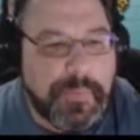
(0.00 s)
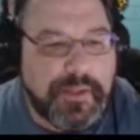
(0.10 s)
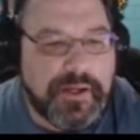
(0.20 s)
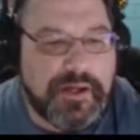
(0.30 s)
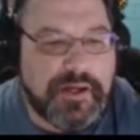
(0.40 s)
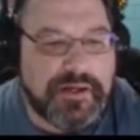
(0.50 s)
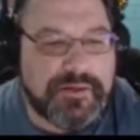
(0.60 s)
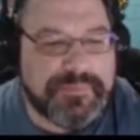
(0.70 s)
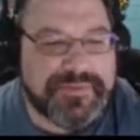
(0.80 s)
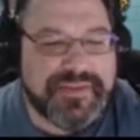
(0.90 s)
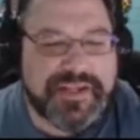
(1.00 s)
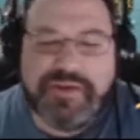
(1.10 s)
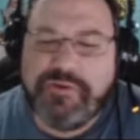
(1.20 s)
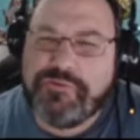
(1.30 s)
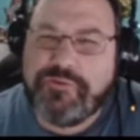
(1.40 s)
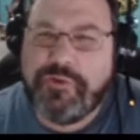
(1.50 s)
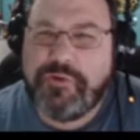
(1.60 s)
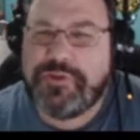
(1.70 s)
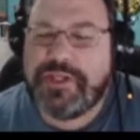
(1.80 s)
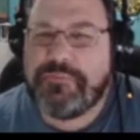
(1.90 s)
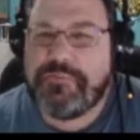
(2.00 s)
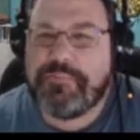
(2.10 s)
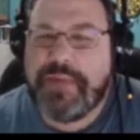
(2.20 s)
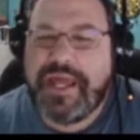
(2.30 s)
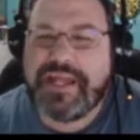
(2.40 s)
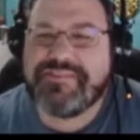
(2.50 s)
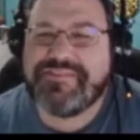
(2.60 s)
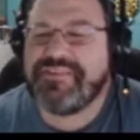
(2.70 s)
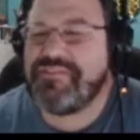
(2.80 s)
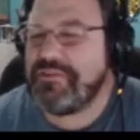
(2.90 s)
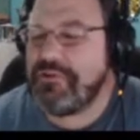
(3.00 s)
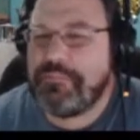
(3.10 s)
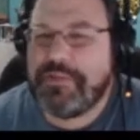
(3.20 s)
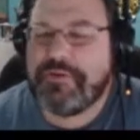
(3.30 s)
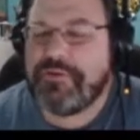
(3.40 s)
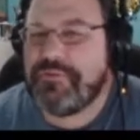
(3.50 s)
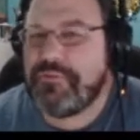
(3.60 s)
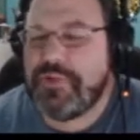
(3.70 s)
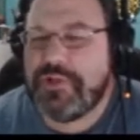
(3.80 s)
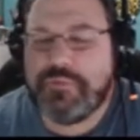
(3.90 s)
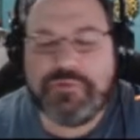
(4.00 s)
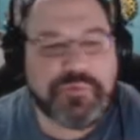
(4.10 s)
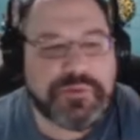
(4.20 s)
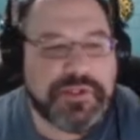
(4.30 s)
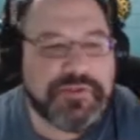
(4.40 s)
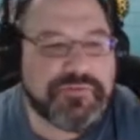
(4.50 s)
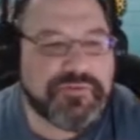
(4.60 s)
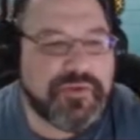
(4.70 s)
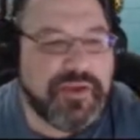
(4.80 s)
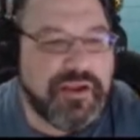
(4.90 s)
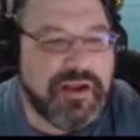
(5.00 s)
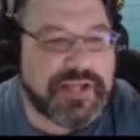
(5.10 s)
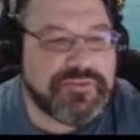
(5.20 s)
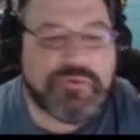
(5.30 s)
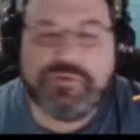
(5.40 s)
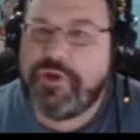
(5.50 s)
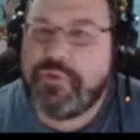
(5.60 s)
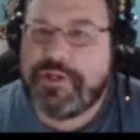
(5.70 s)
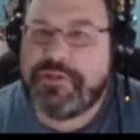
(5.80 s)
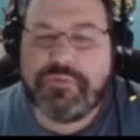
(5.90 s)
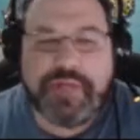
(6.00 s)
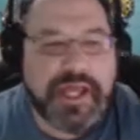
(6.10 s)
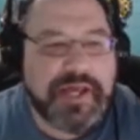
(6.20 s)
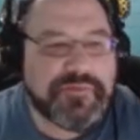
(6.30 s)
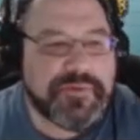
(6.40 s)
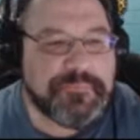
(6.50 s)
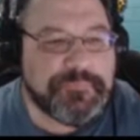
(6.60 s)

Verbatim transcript: Uh, but then I also heard that it was patched and it's a little better than when it was released. I don't know. I don't have it.